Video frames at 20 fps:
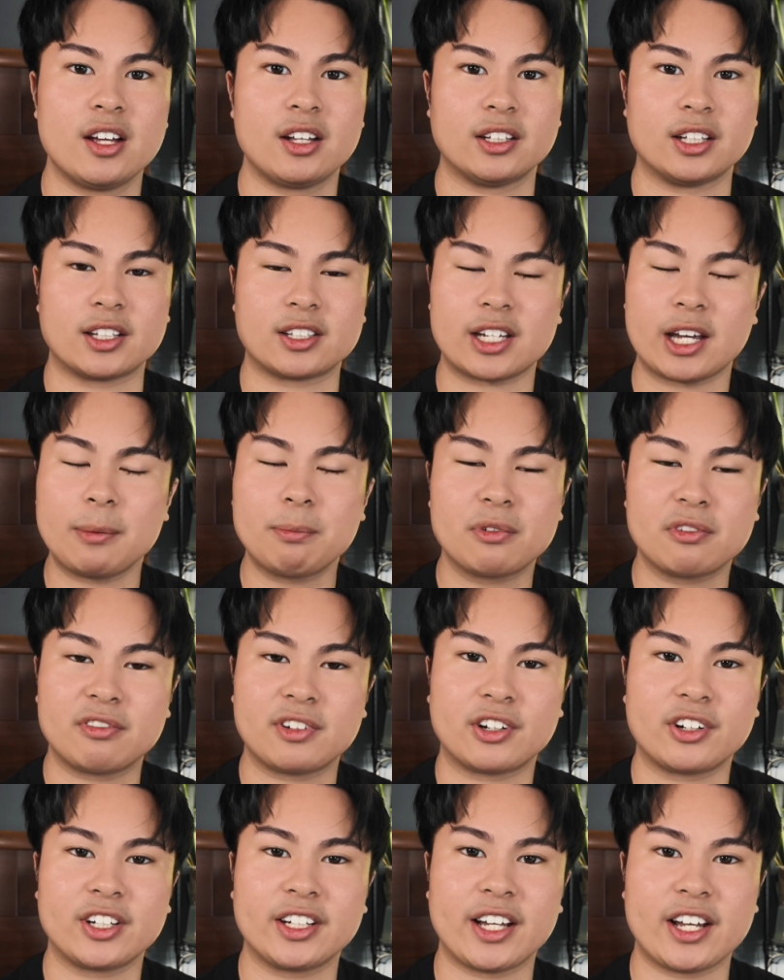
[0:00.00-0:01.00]
The type of
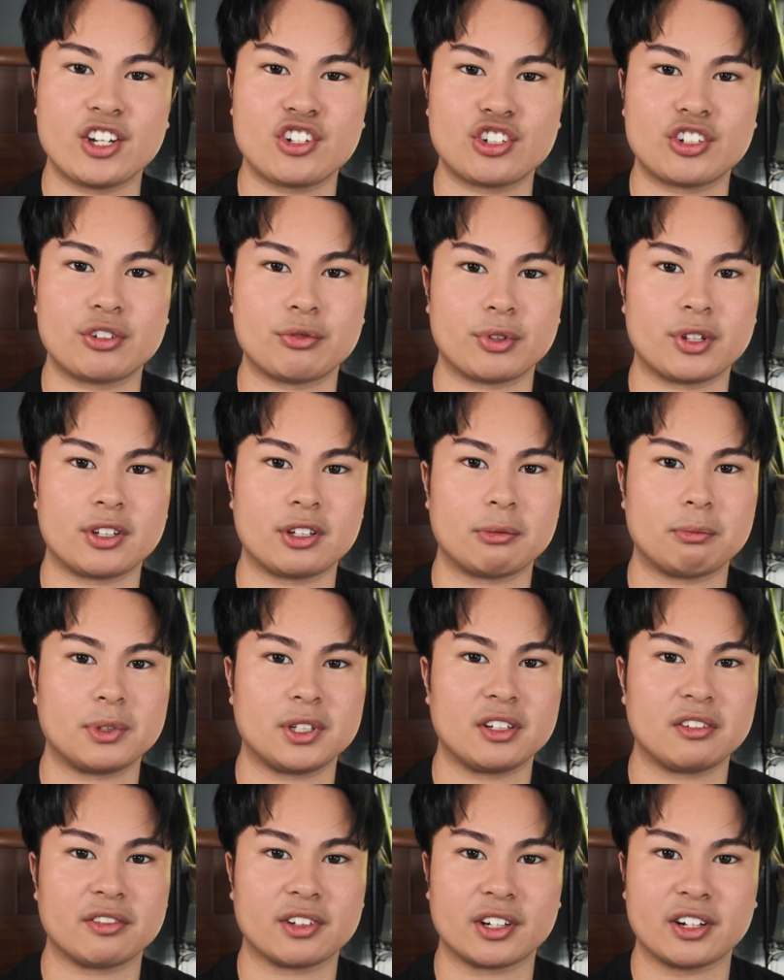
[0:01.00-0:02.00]
variegation, with it
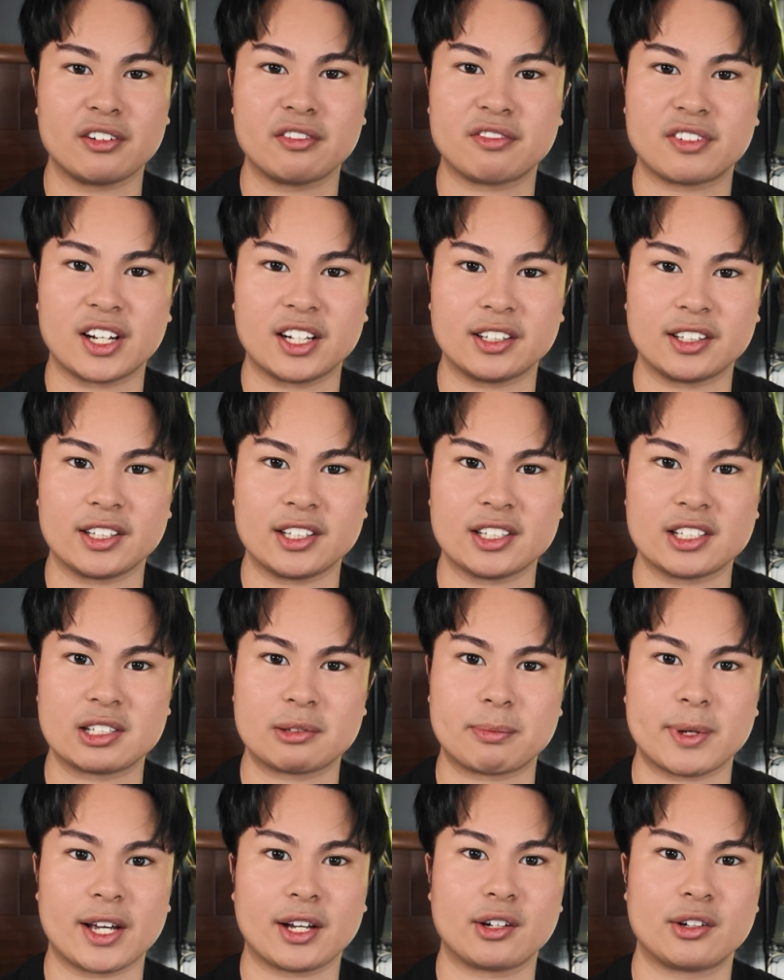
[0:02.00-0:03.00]
being very finely
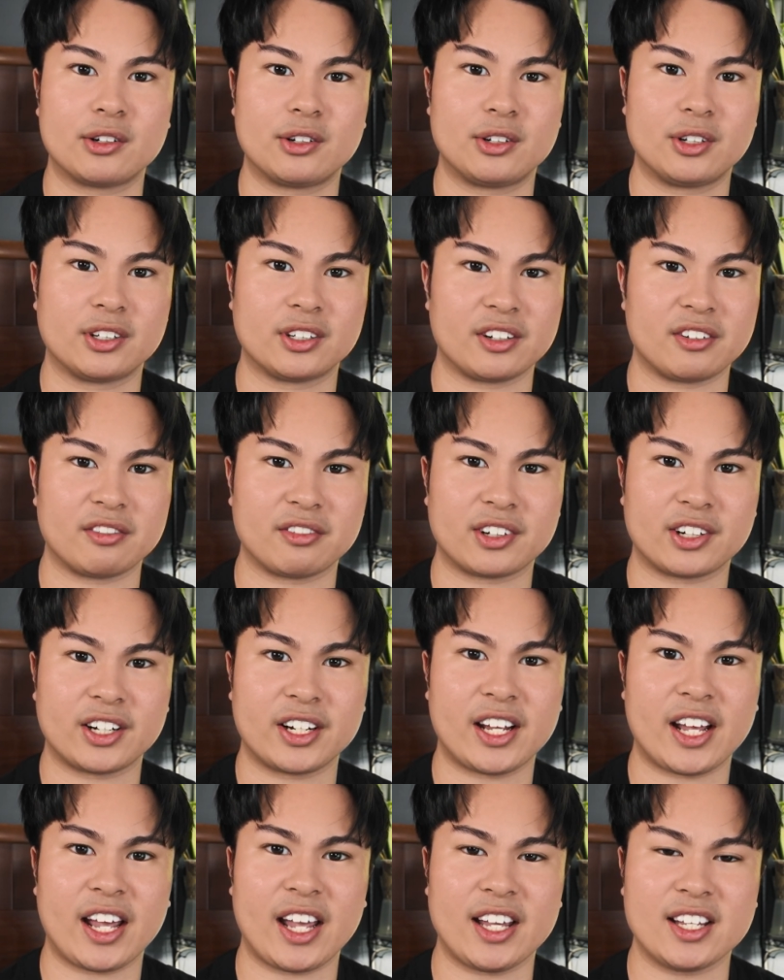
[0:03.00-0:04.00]
speckled and very
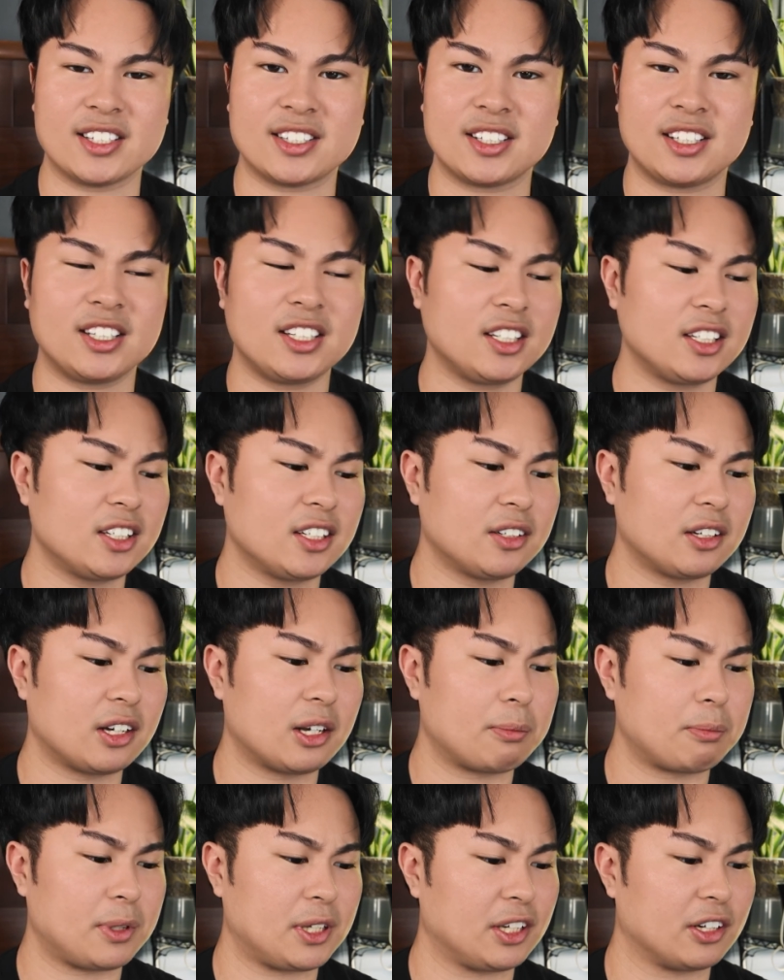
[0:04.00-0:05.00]
hazy
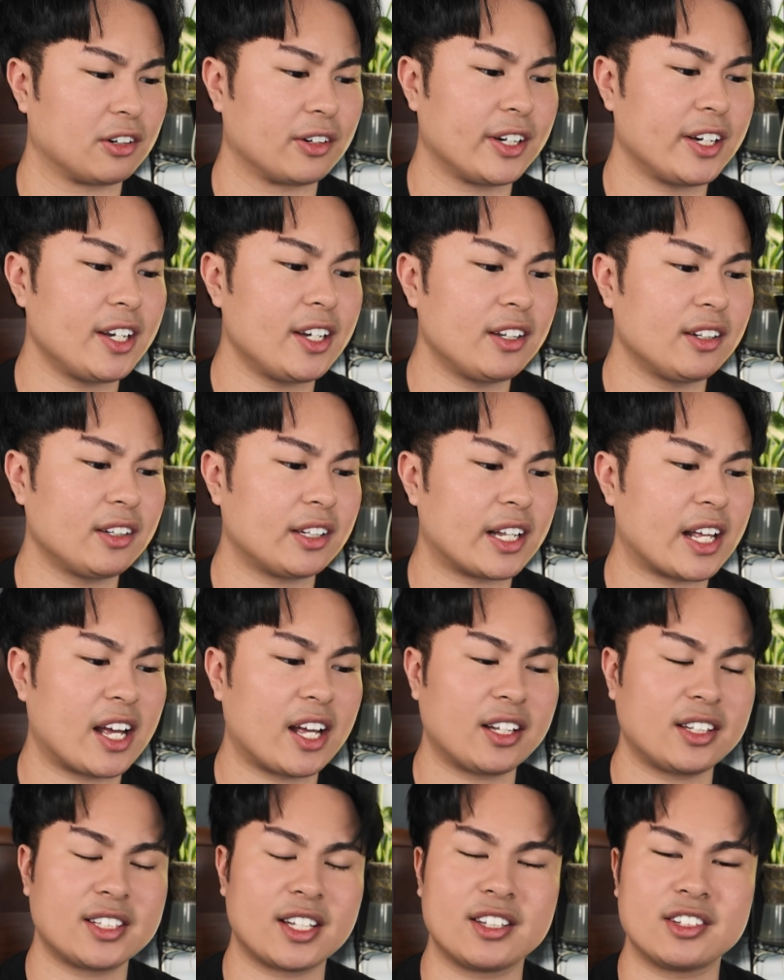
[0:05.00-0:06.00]
appearing,
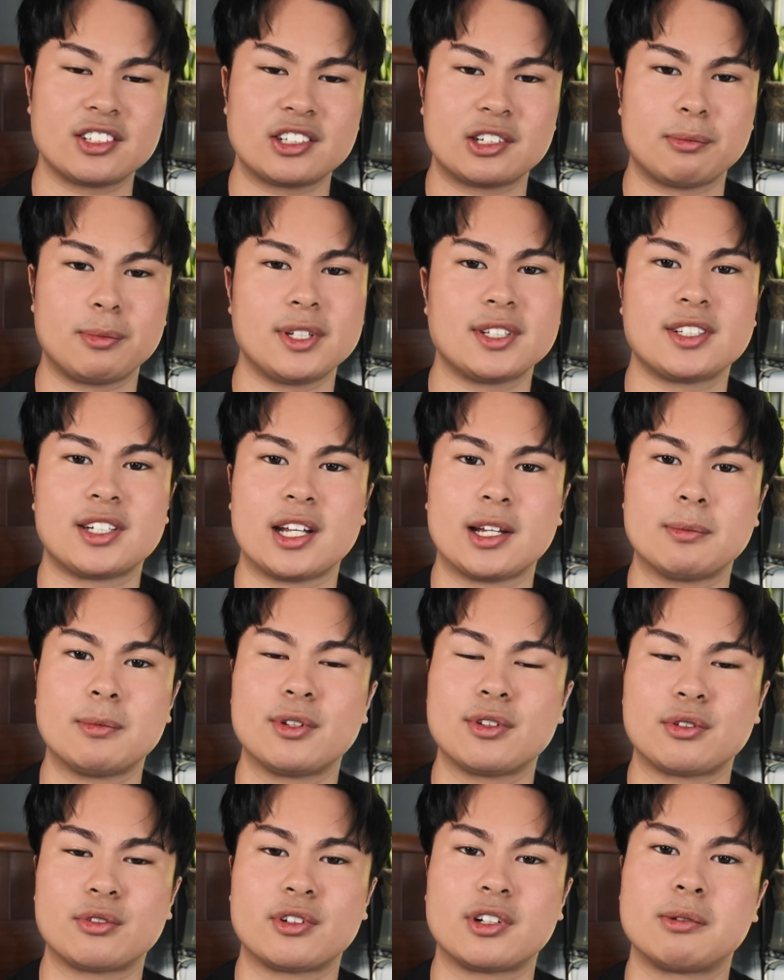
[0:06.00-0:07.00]
that tends to be stable
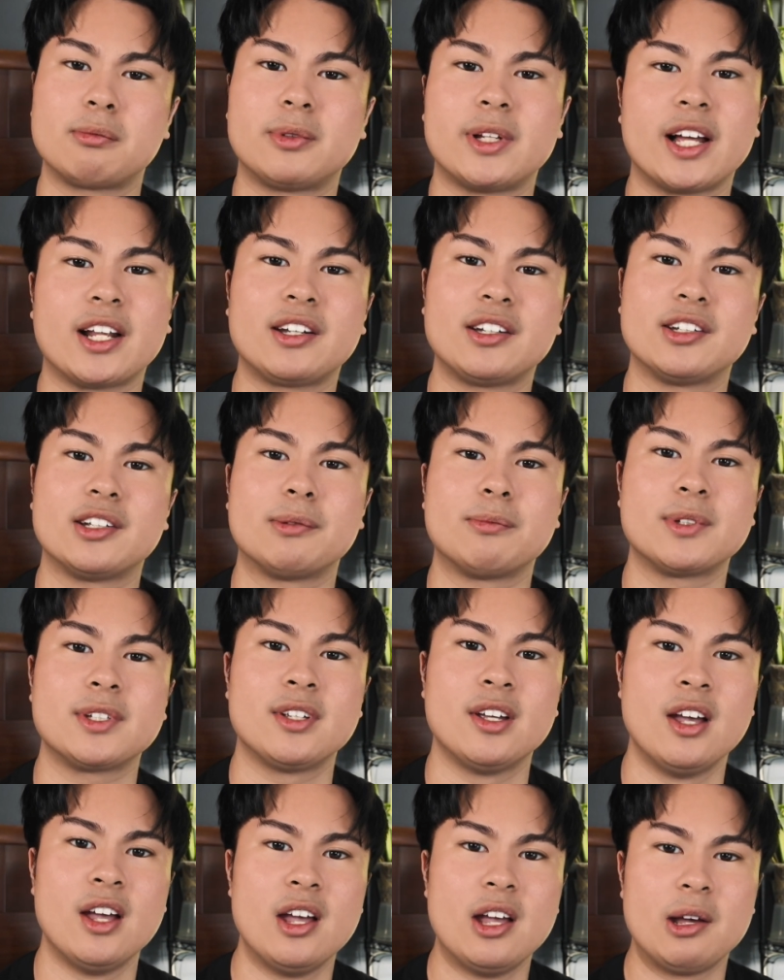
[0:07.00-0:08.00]
throughout platinums,
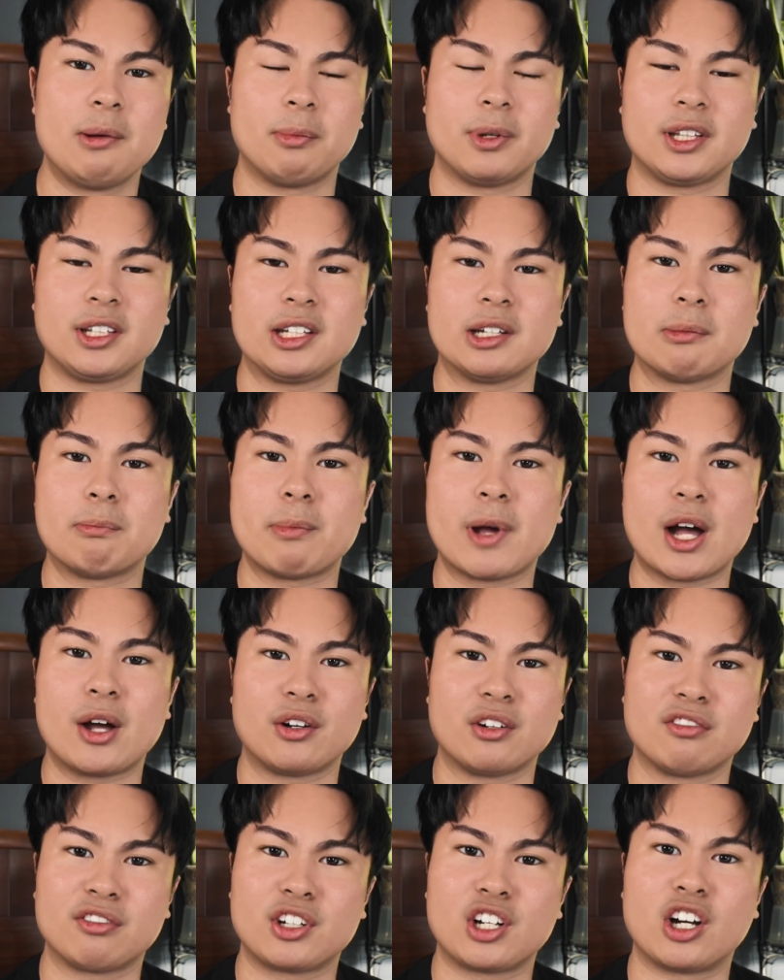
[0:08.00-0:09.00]
but the amount
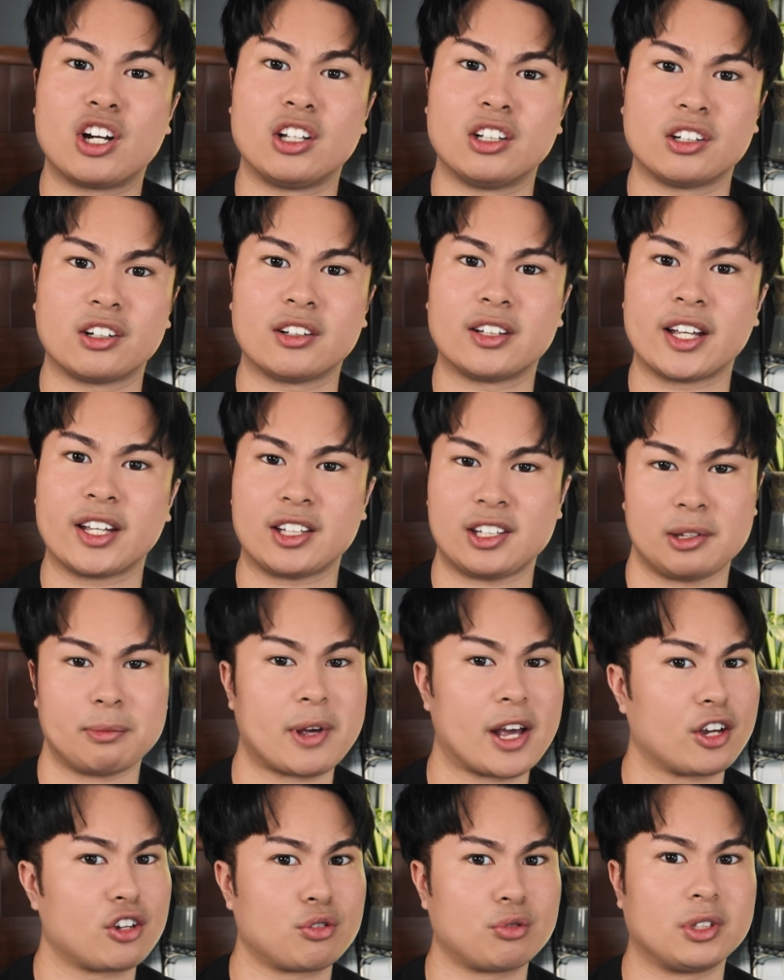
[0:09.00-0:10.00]
of color, like the
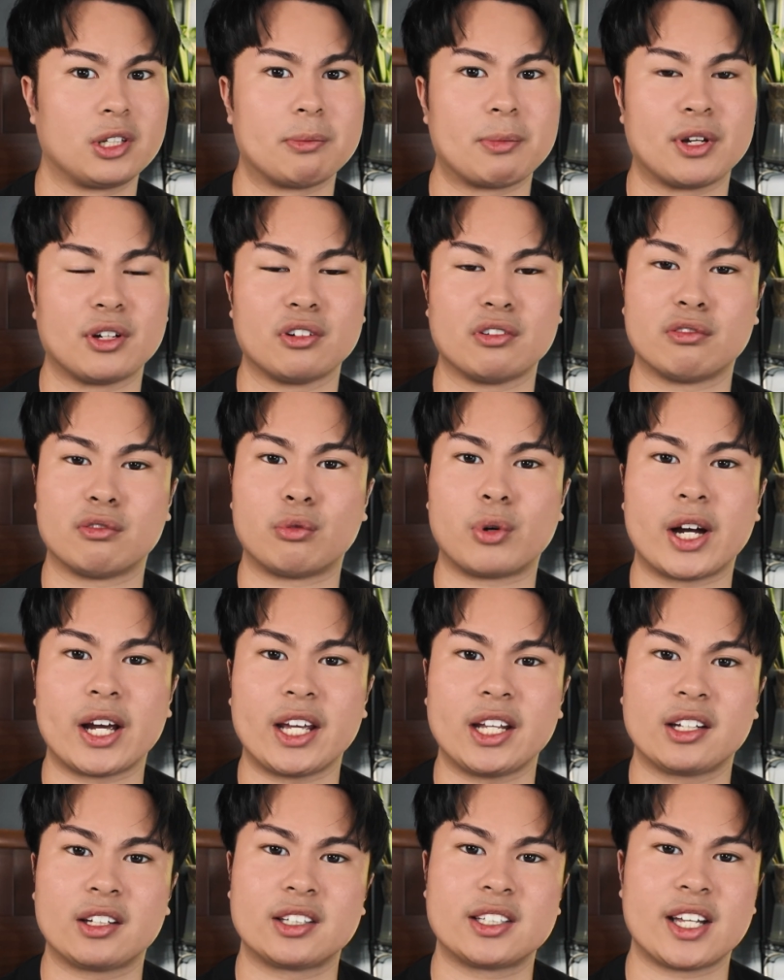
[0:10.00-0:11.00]
actual amount of
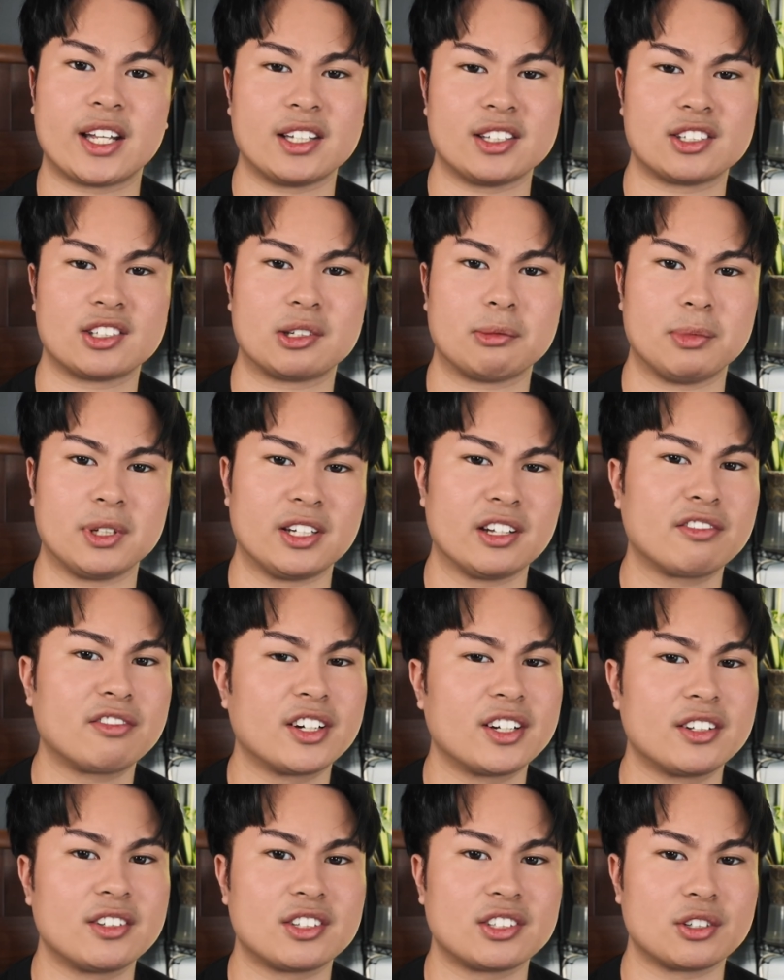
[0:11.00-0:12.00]
white, tends to be different.